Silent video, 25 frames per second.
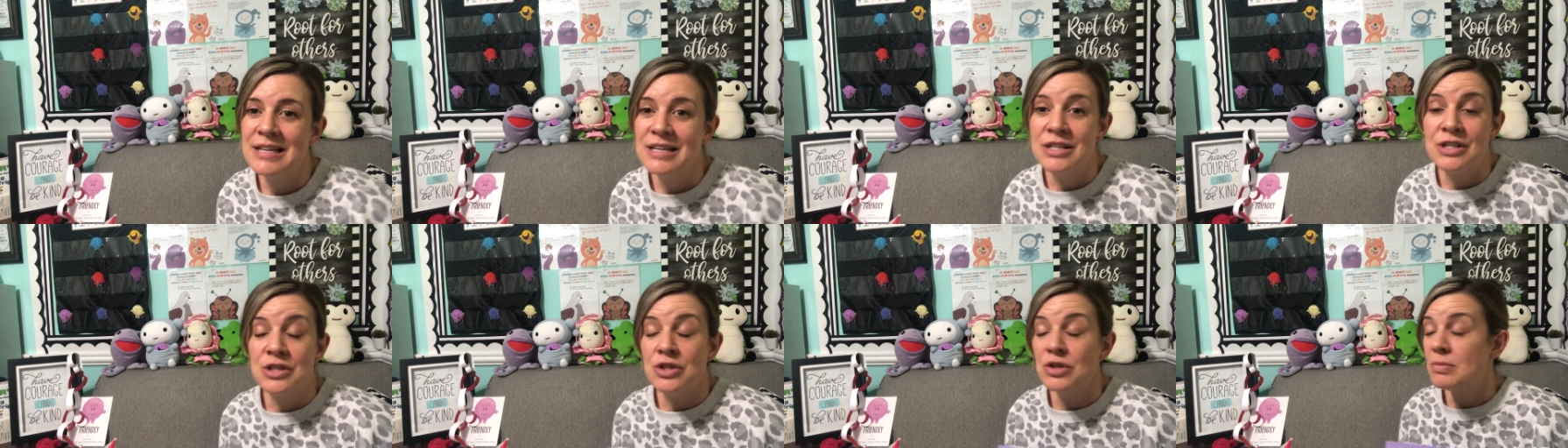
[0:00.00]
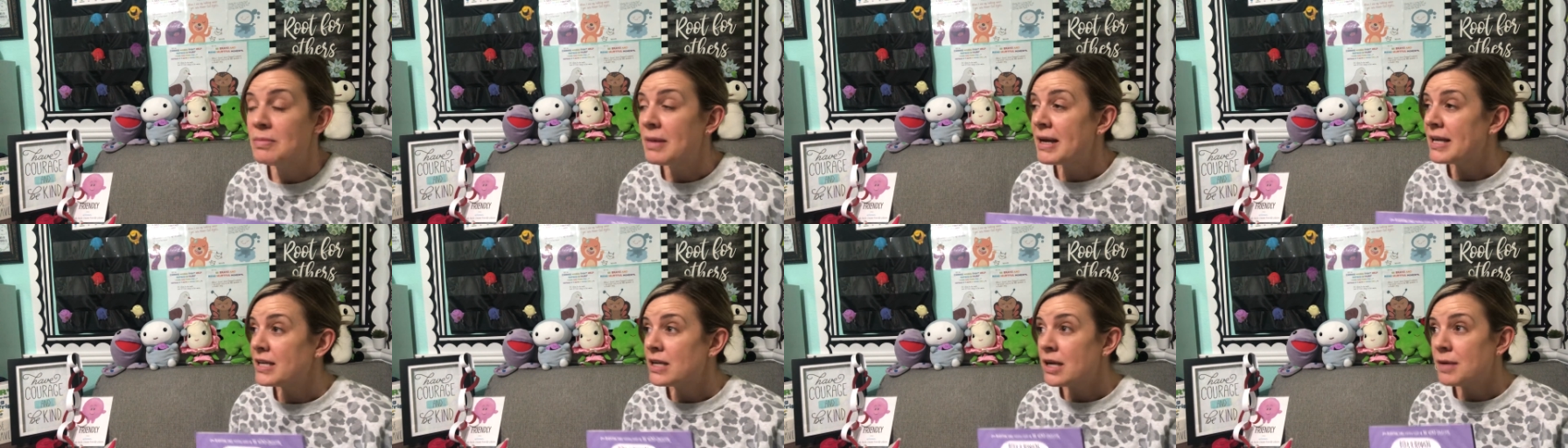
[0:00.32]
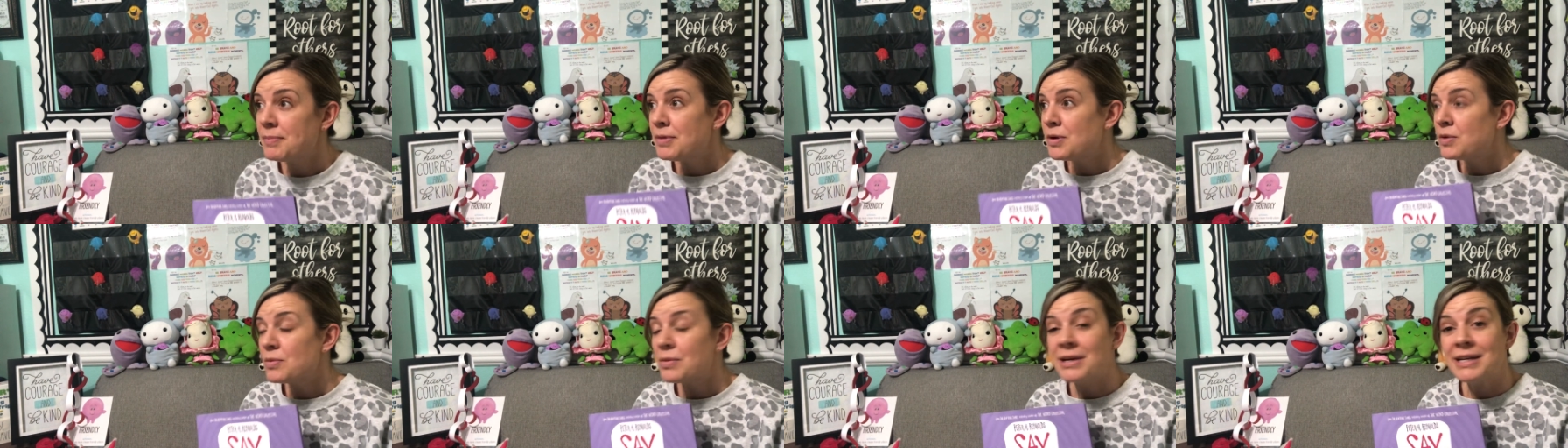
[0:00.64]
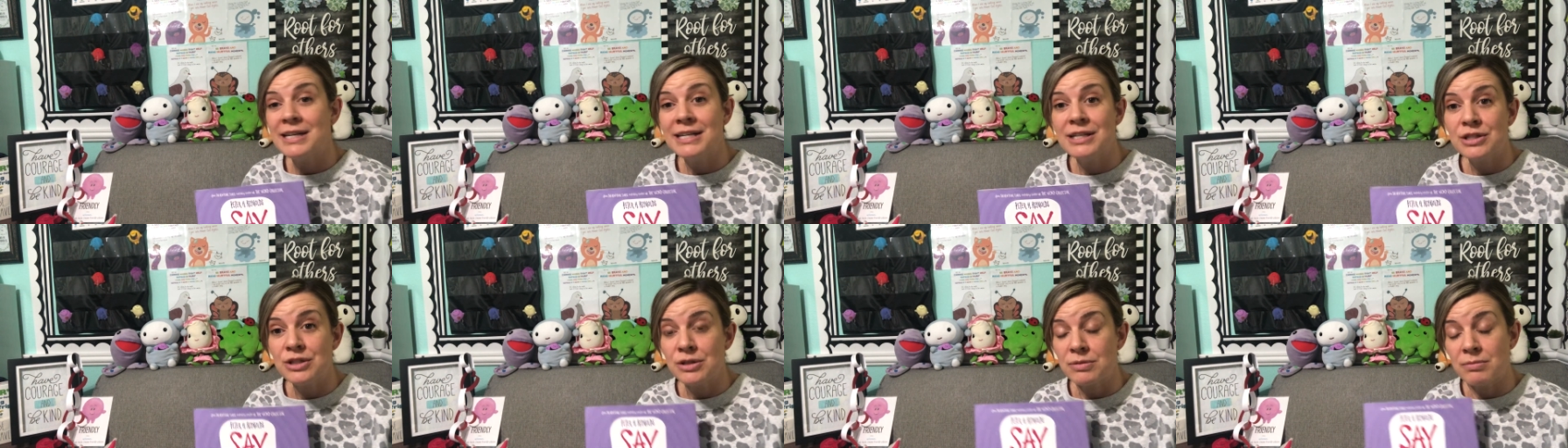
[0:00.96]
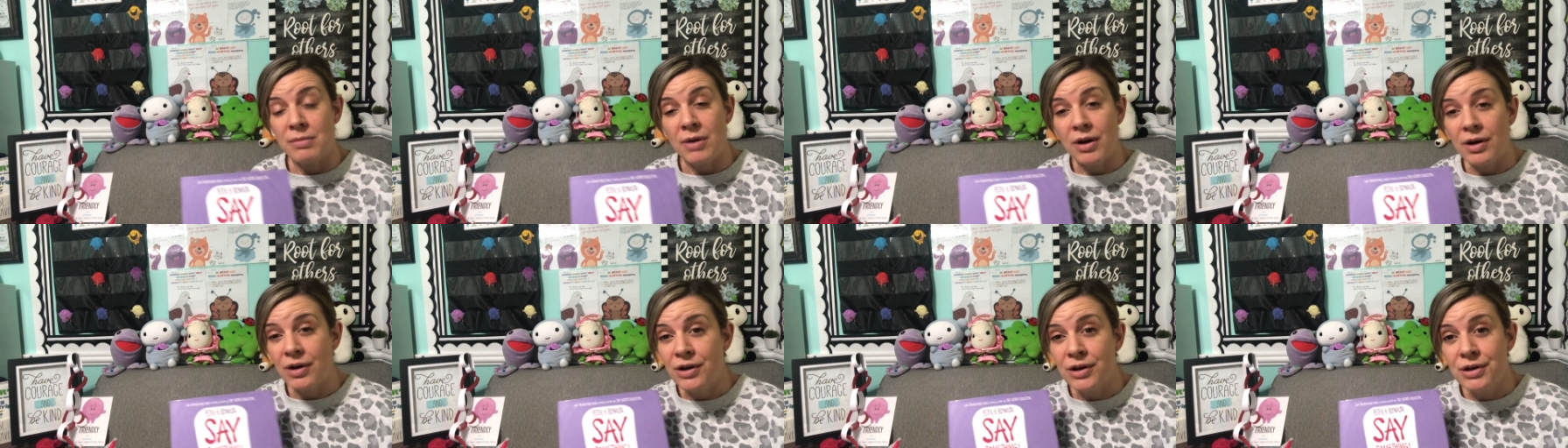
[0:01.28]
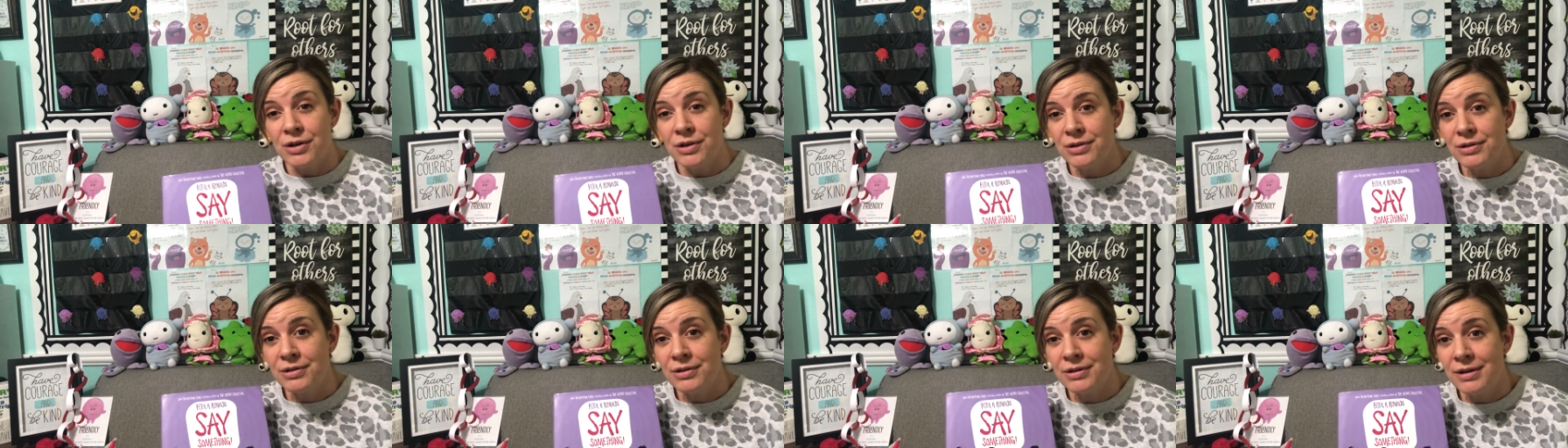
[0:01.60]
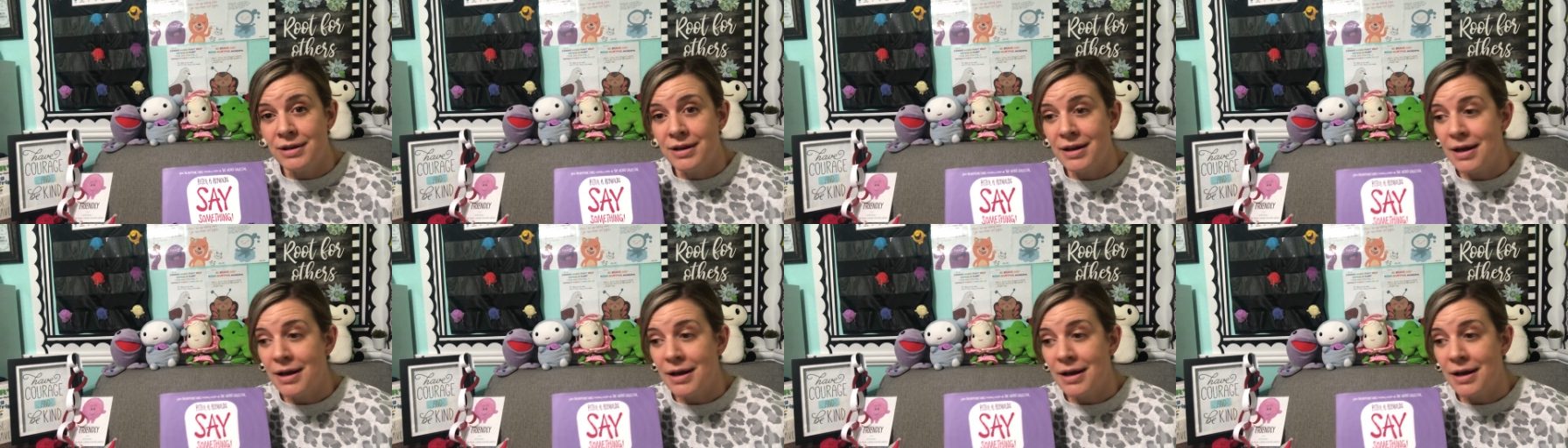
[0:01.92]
you might not be ready tomorrow,